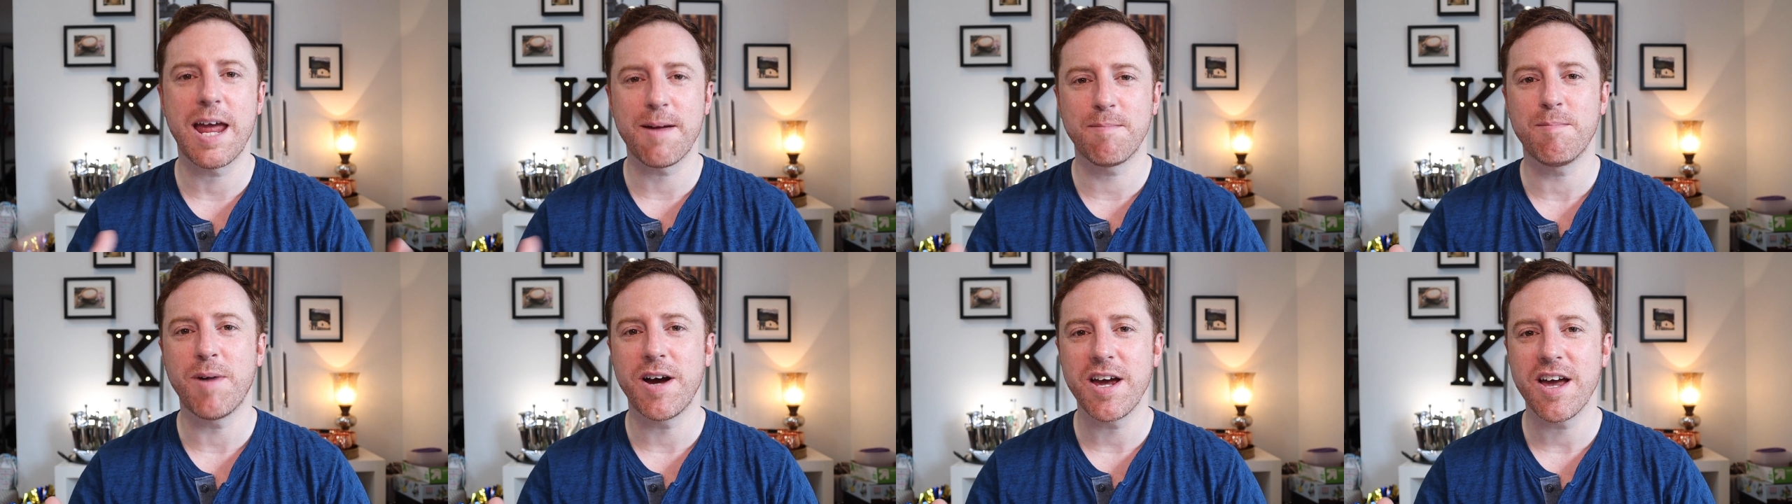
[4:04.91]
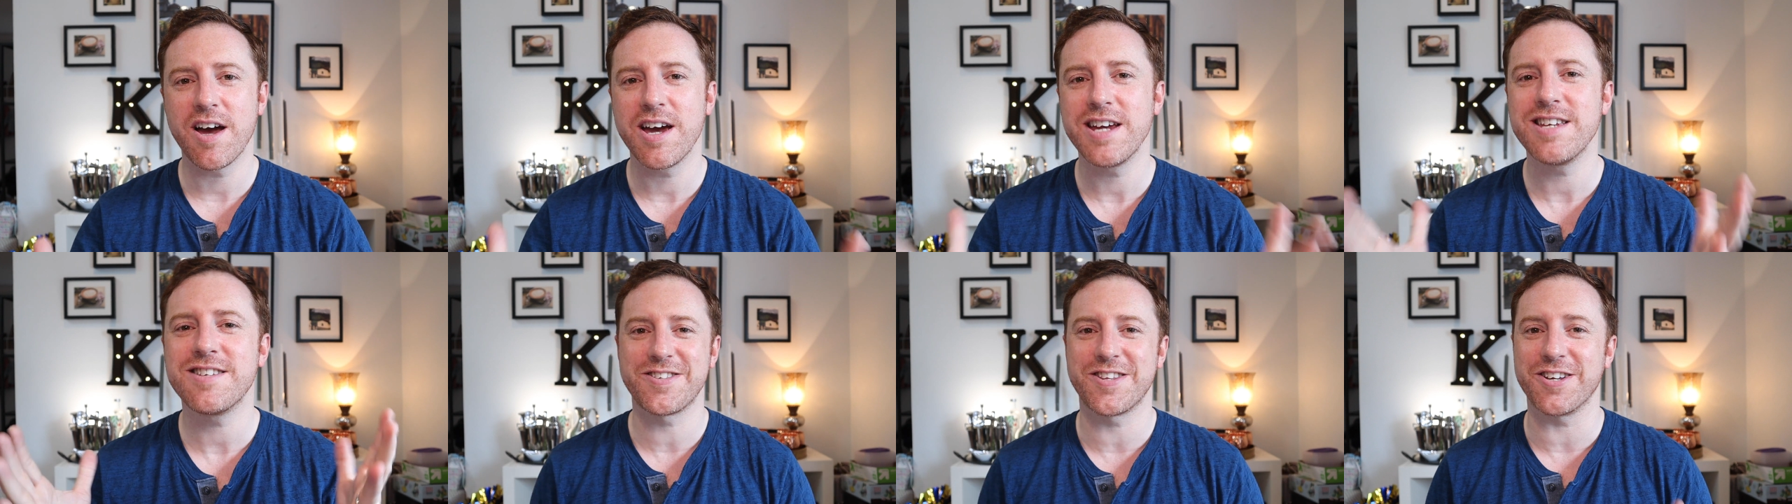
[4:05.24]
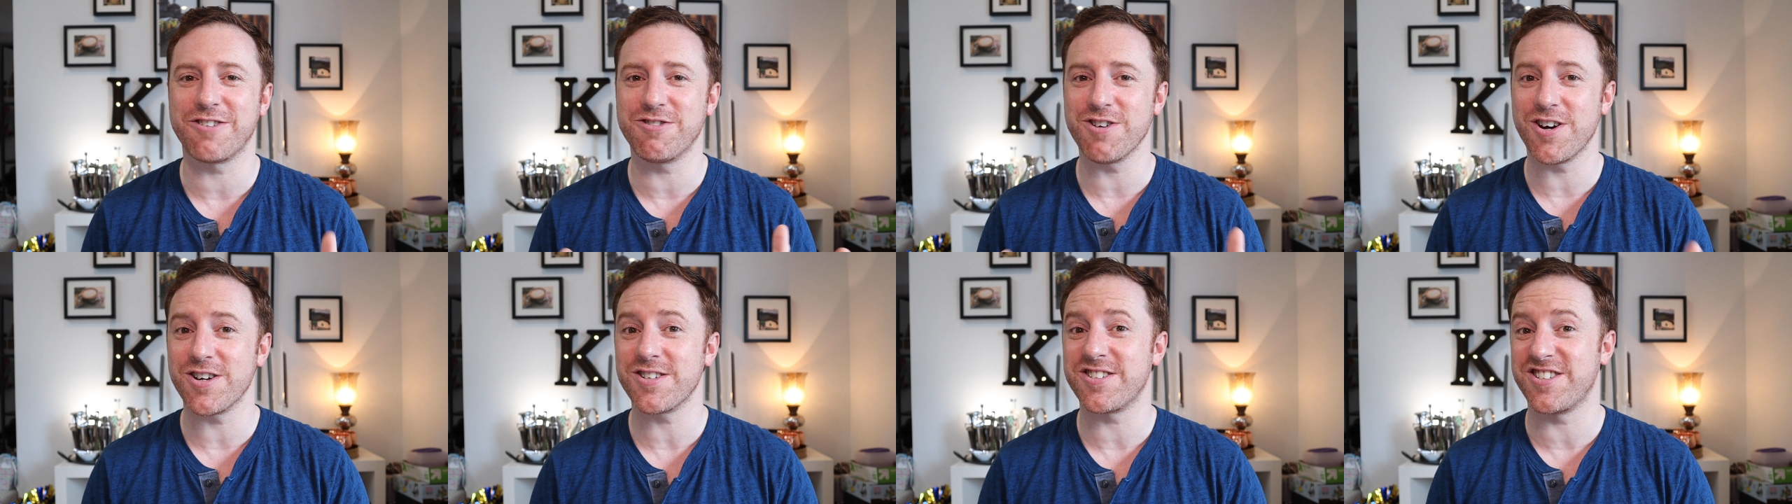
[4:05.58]
In my eyes,
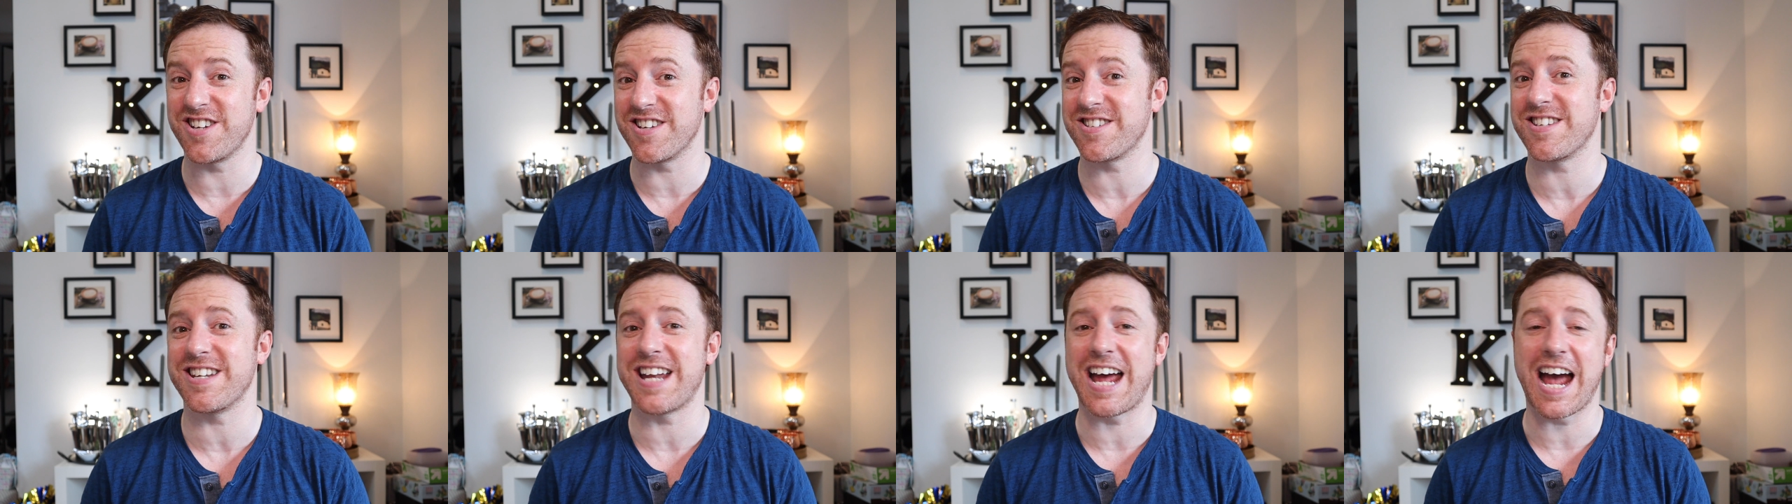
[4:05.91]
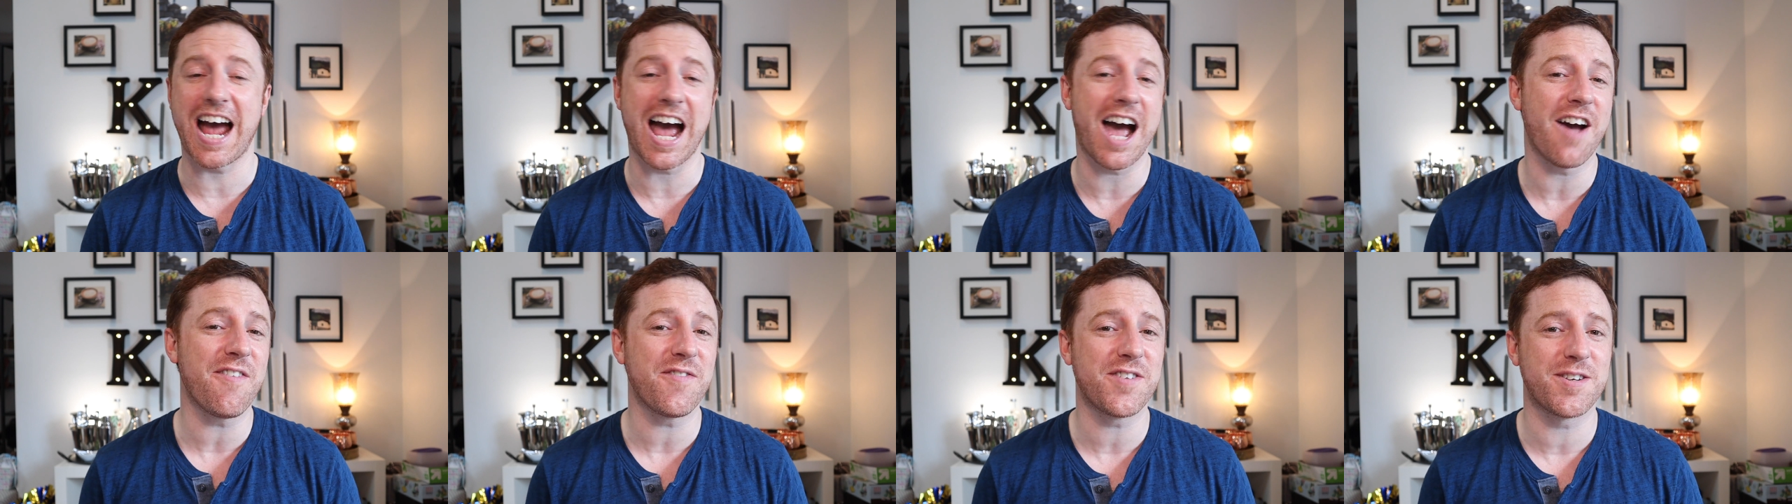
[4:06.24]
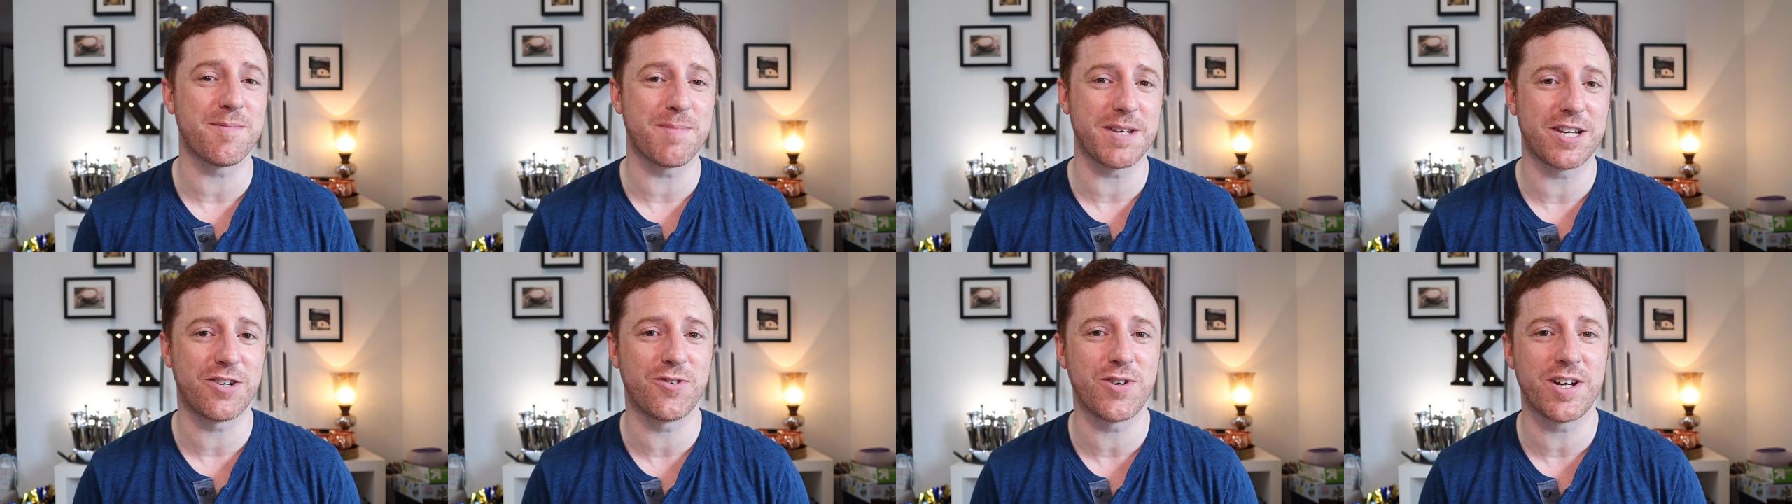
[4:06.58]
the grass doesn't have
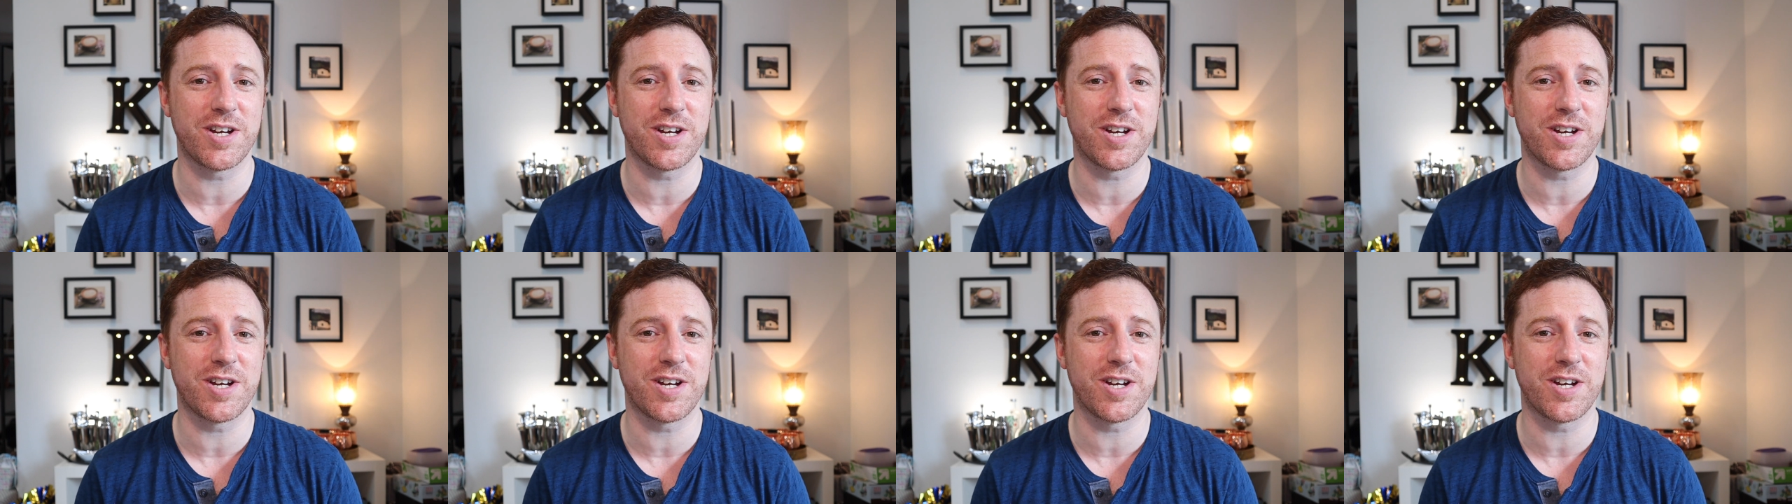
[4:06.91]
to be